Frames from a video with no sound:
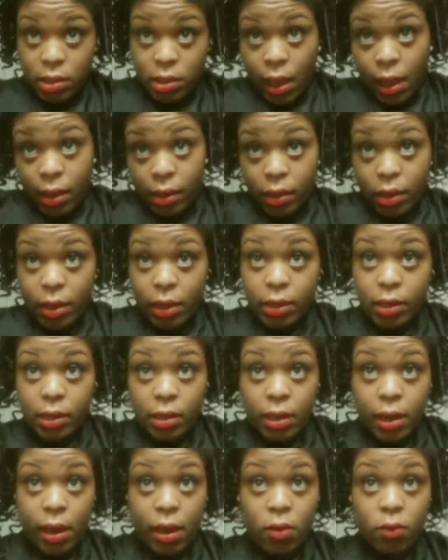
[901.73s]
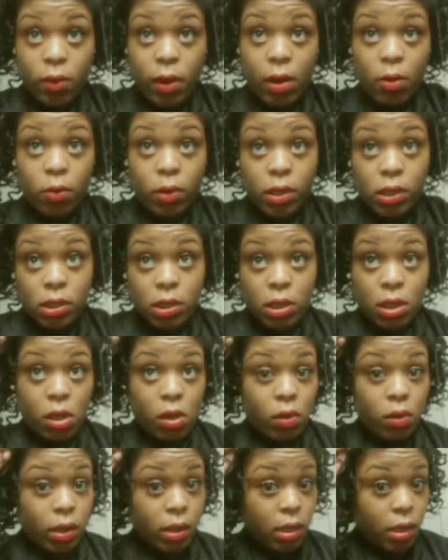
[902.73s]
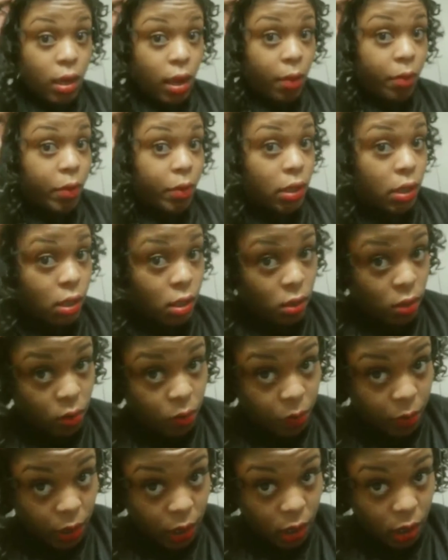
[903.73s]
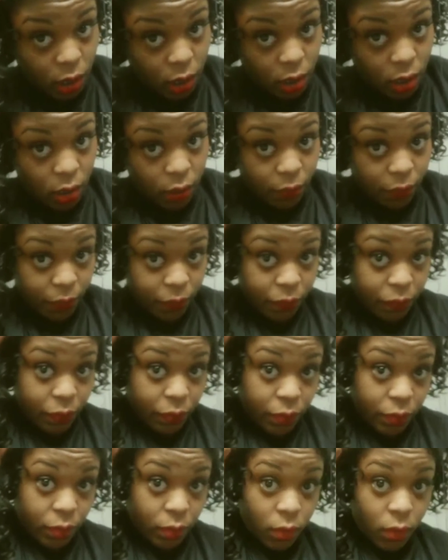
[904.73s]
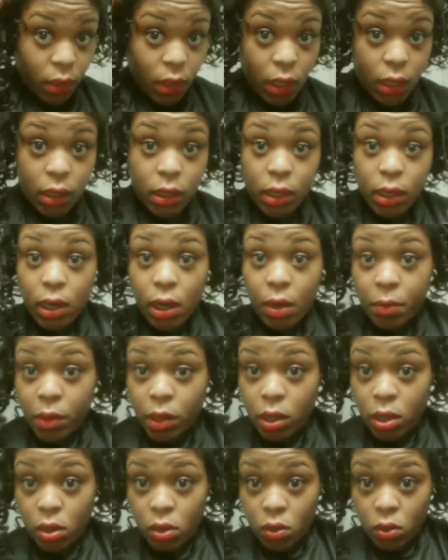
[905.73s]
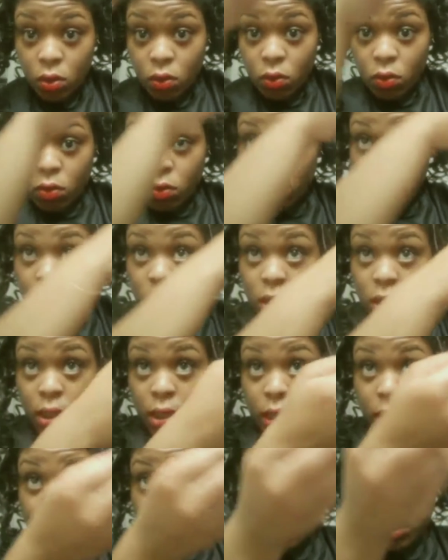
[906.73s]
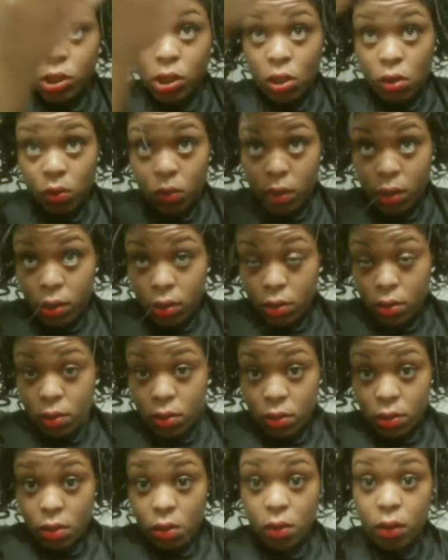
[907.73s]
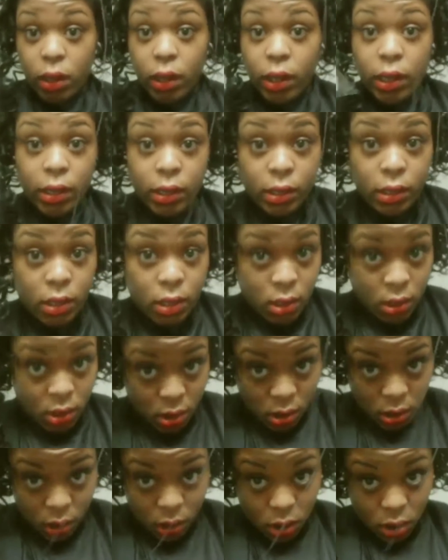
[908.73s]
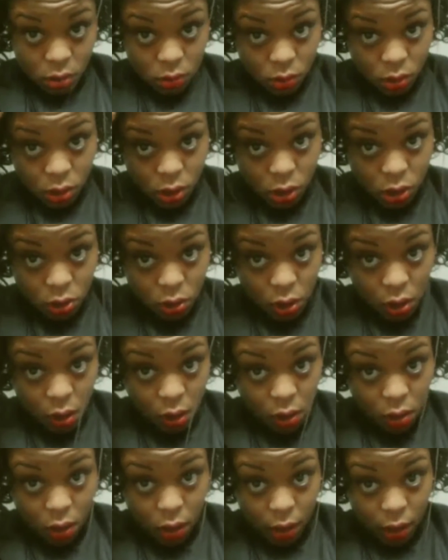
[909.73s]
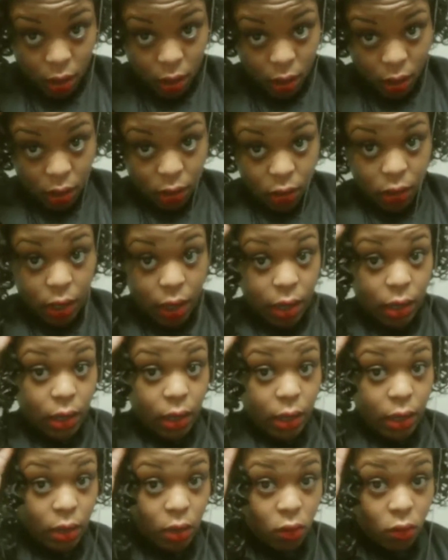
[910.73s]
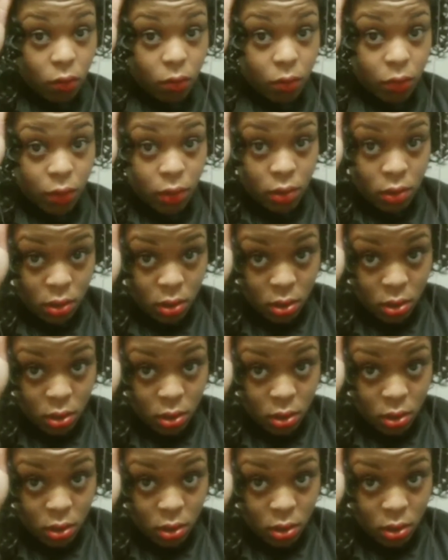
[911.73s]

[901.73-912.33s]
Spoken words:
is I laid it down where I wanted to go, and then I put the little pin in it, and then I'm going to go and sew it, okay? So I just wanted to show y'all that. That'll kind of help